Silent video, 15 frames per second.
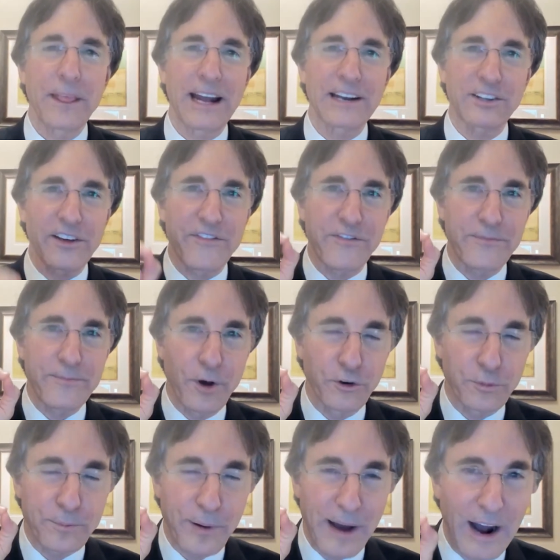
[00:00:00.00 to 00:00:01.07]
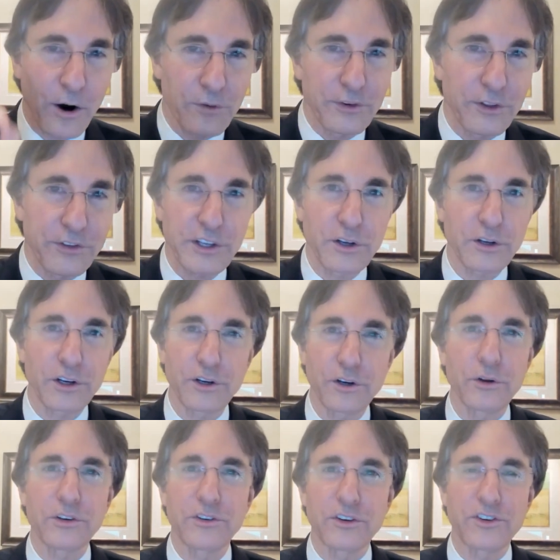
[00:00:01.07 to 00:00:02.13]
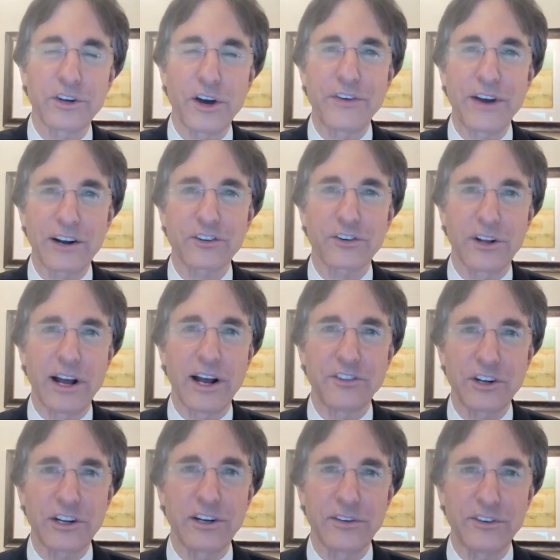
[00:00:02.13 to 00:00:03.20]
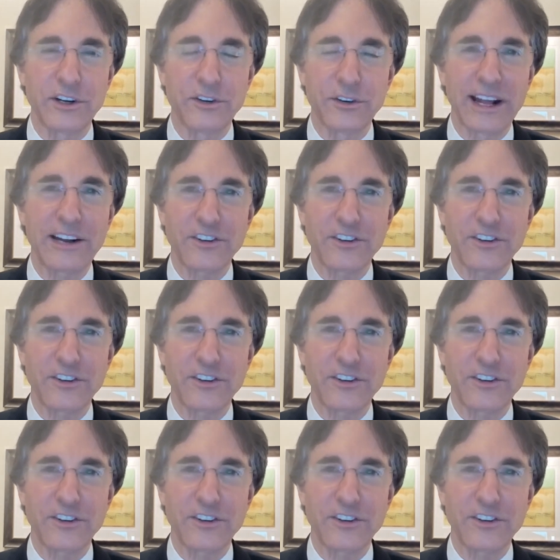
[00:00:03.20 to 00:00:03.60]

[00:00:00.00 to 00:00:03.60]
that's the most powerful thing you can do as a self-actualizing individual.